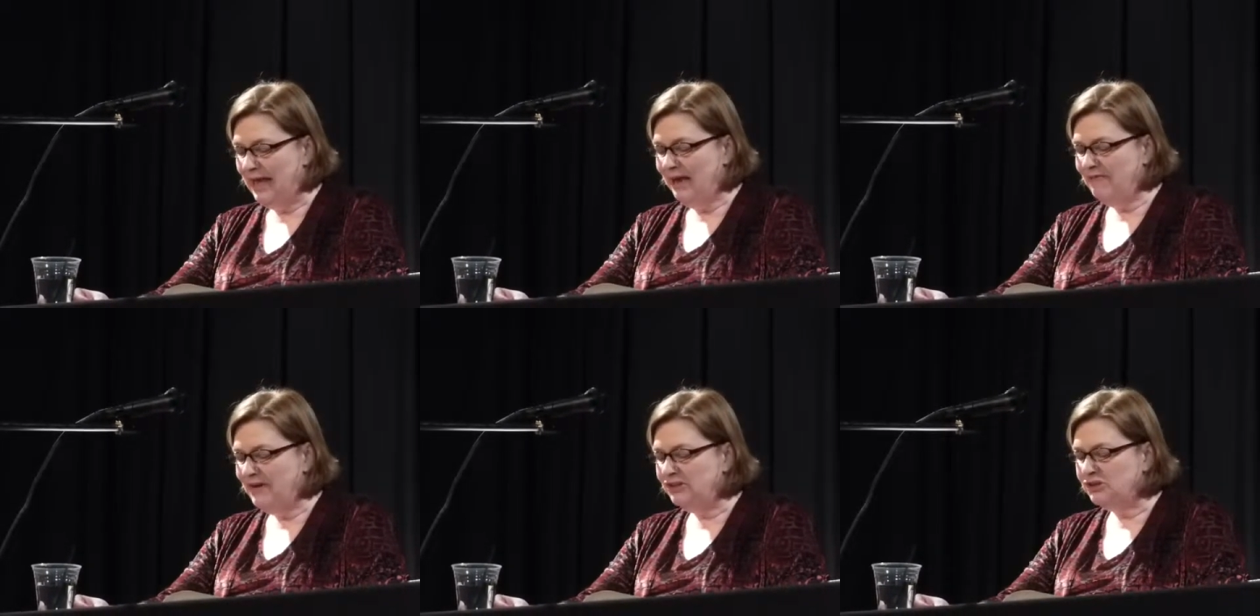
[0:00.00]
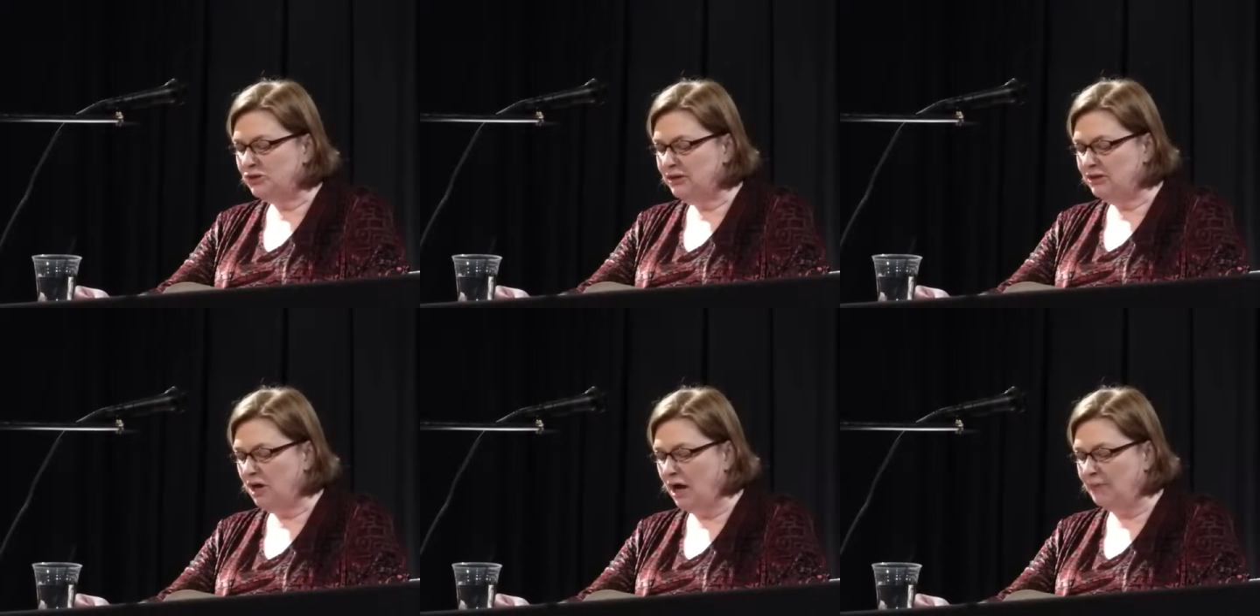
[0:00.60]
Events turn
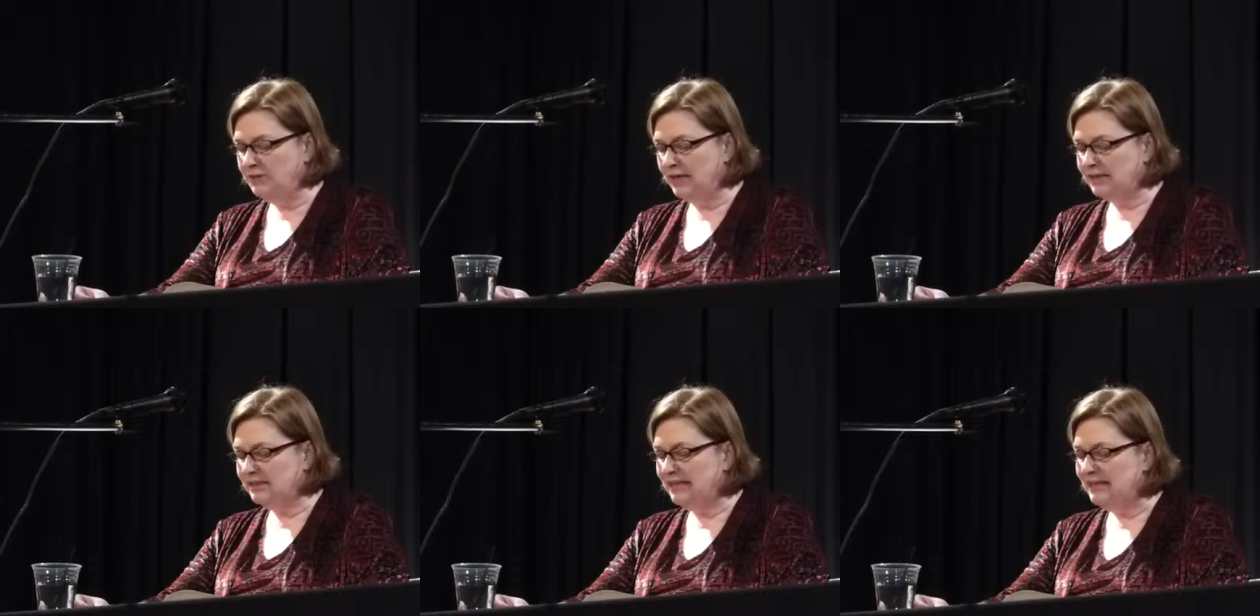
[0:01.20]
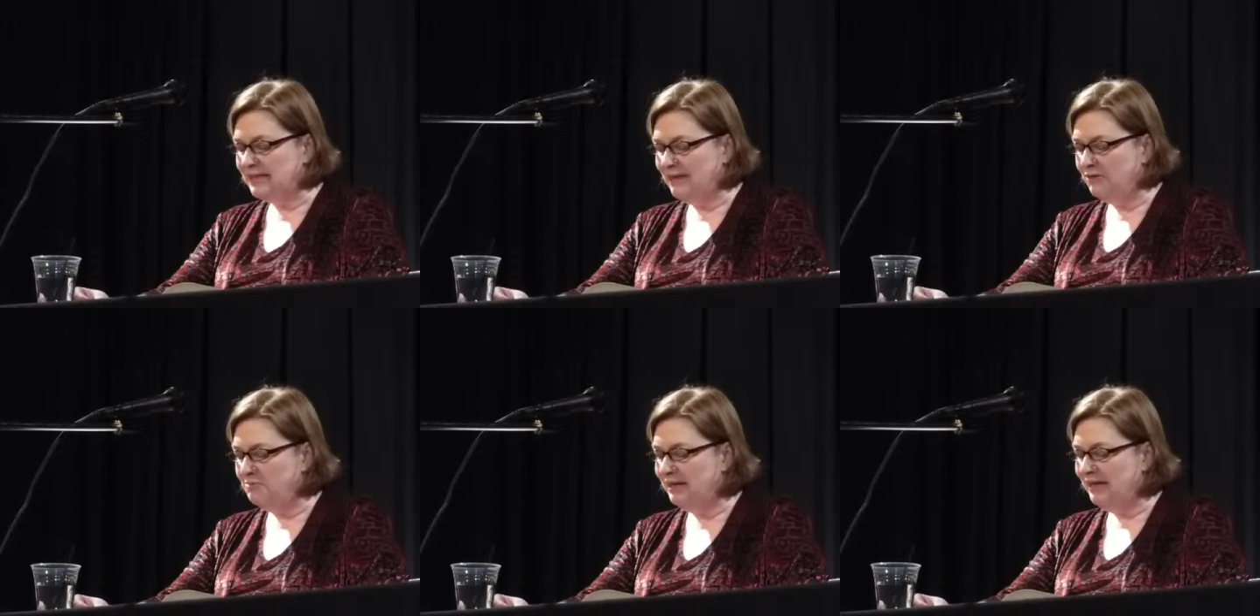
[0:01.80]
into objects, things have
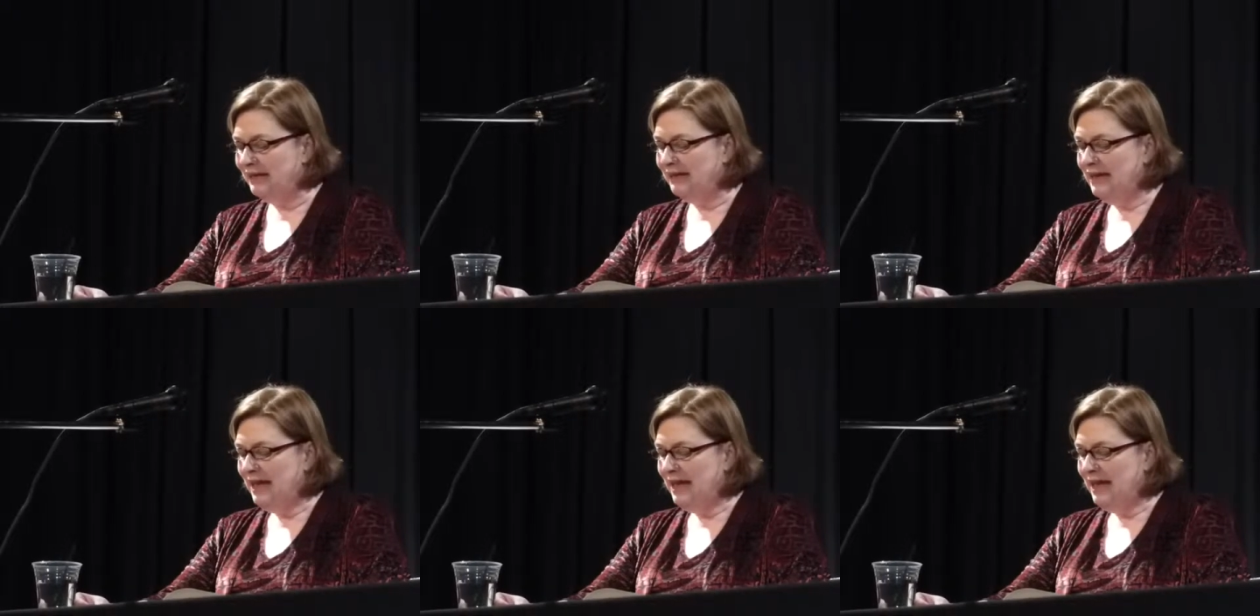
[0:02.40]
a meaning.